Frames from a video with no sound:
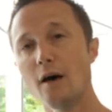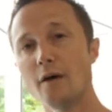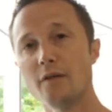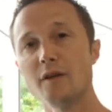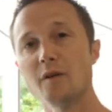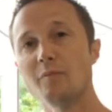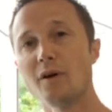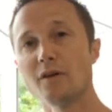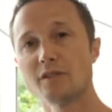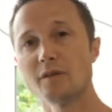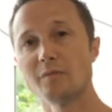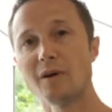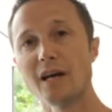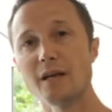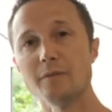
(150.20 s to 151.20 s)
the
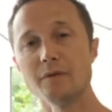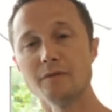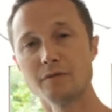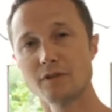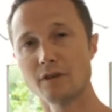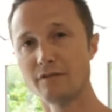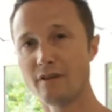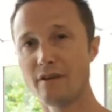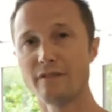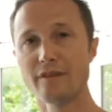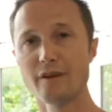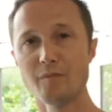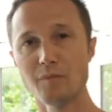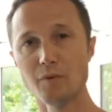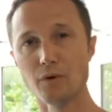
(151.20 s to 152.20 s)
deposit payment. So very,
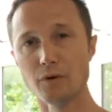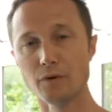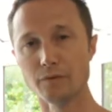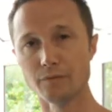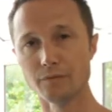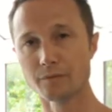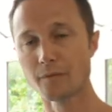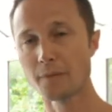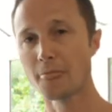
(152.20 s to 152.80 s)
very important.